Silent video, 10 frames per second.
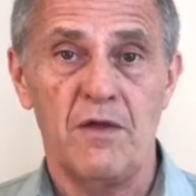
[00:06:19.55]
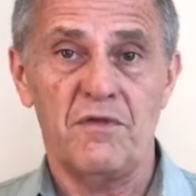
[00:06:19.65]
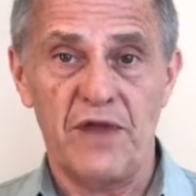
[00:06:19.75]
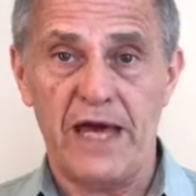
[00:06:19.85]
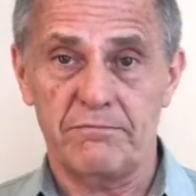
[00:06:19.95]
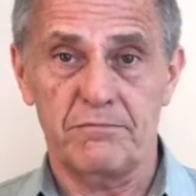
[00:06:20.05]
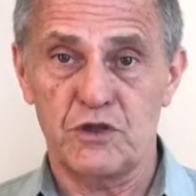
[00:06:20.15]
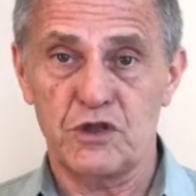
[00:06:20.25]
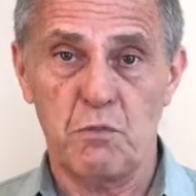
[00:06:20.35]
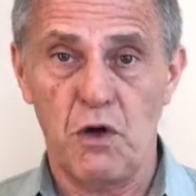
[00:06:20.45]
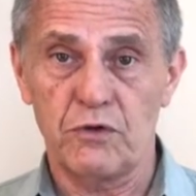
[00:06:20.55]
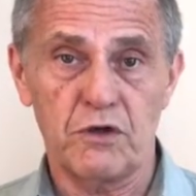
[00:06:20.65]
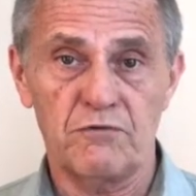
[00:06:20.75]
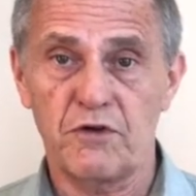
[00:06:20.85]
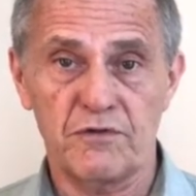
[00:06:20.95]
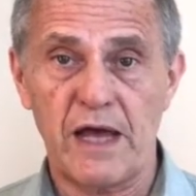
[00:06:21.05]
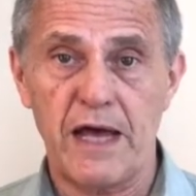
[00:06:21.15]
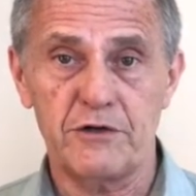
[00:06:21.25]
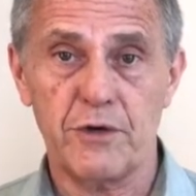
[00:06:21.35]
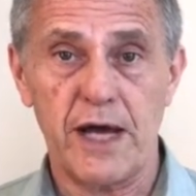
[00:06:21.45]
That smaller number of
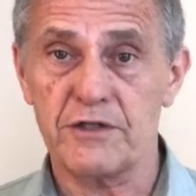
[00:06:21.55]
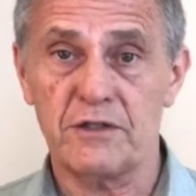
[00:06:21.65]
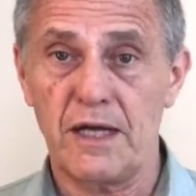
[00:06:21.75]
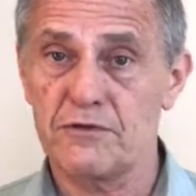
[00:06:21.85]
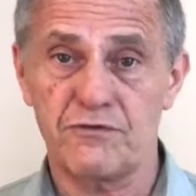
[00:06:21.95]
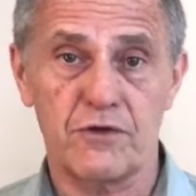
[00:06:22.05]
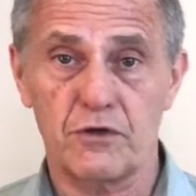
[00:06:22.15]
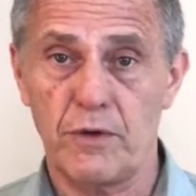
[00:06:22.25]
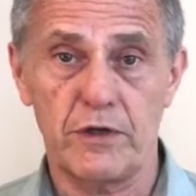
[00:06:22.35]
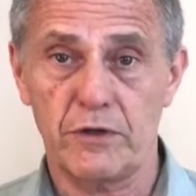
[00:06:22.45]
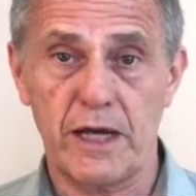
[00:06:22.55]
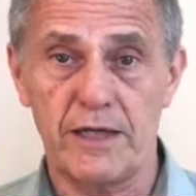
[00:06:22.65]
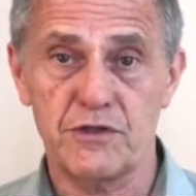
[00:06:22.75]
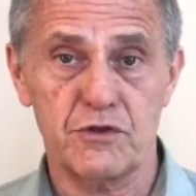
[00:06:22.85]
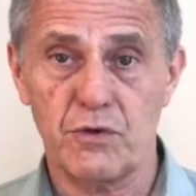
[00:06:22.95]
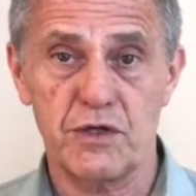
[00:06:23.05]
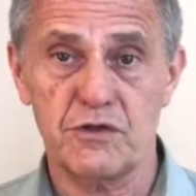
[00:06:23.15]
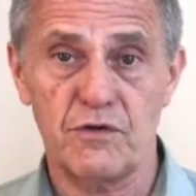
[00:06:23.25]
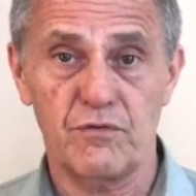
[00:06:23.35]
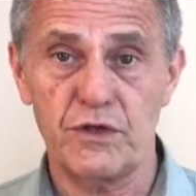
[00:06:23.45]
contracts allows for a greater
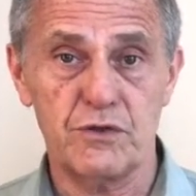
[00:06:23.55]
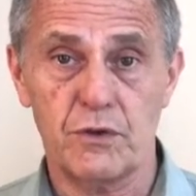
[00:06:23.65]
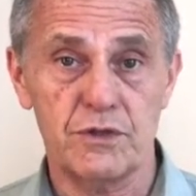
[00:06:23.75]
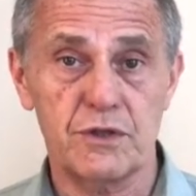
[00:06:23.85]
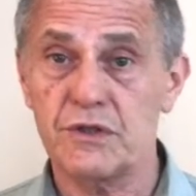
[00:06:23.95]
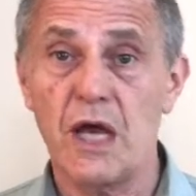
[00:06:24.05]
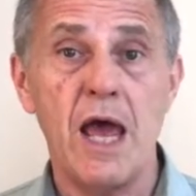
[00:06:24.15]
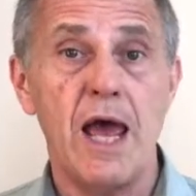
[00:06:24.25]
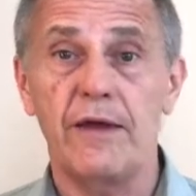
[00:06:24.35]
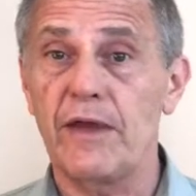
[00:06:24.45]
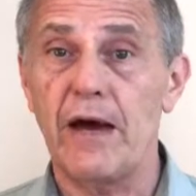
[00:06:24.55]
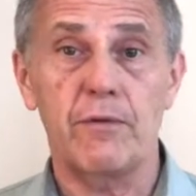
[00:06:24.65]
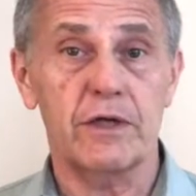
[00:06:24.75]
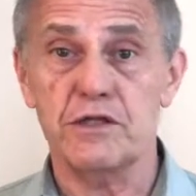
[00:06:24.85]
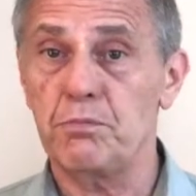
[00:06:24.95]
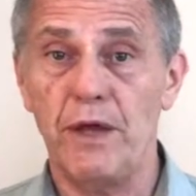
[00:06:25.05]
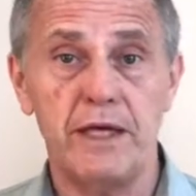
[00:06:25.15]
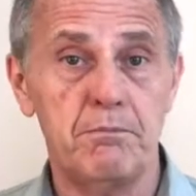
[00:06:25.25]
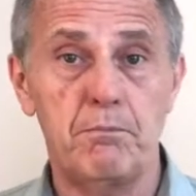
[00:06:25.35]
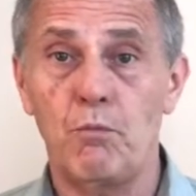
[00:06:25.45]
concentration of resources, and that would
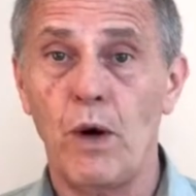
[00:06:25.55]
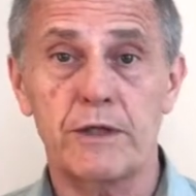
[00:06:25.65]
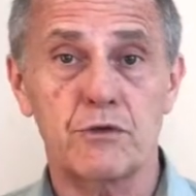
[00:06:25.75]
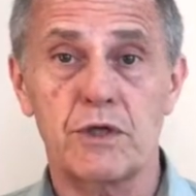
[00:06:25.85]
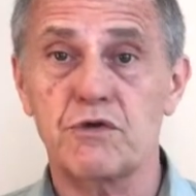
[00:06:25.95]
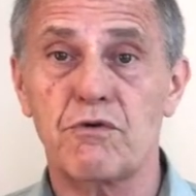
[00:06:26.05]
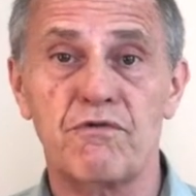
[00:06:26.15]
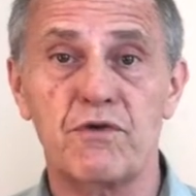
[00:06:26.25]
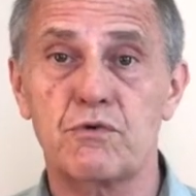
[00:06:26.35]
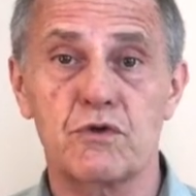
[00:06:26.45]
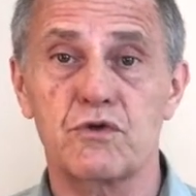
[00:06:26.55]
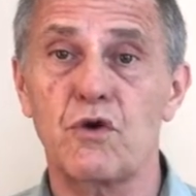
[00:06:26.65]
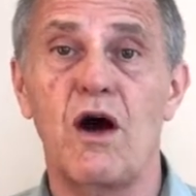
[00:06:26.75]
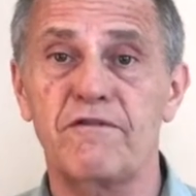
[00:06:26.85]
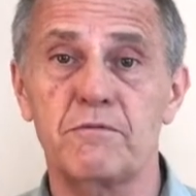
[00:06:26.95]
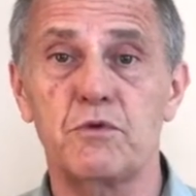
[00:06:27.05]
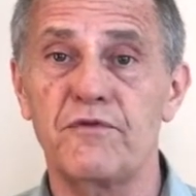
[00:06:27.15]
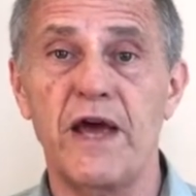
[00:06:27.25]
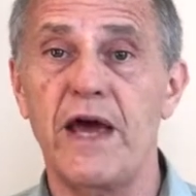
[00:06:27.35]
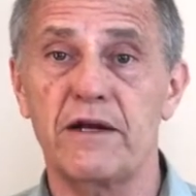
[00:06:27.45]
explain why Treasury futures often move
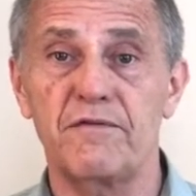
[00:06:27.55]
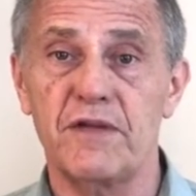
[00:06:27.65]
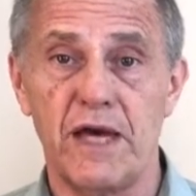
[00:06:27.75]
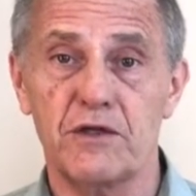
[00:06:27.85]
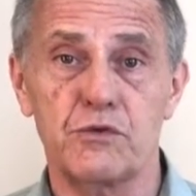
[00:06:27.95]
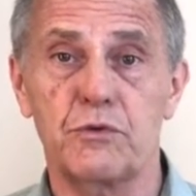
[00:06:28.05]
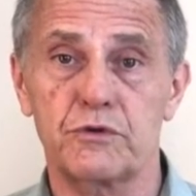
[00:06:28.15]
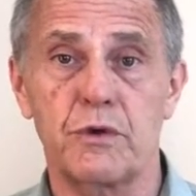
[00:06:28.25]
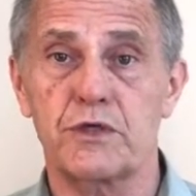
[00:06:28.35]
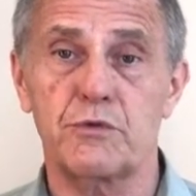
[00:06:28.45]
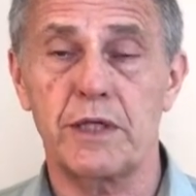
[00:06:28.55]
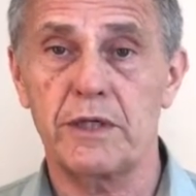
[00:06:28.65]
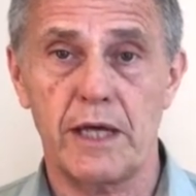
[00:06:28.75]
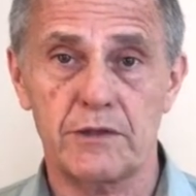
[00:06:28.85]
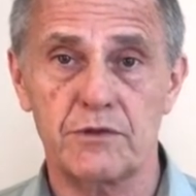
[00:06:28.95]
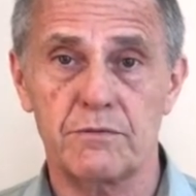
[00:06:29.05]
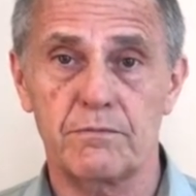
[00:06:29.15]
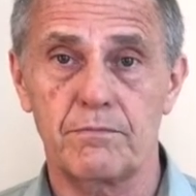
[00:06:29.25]
ahead of the actual Treasury index.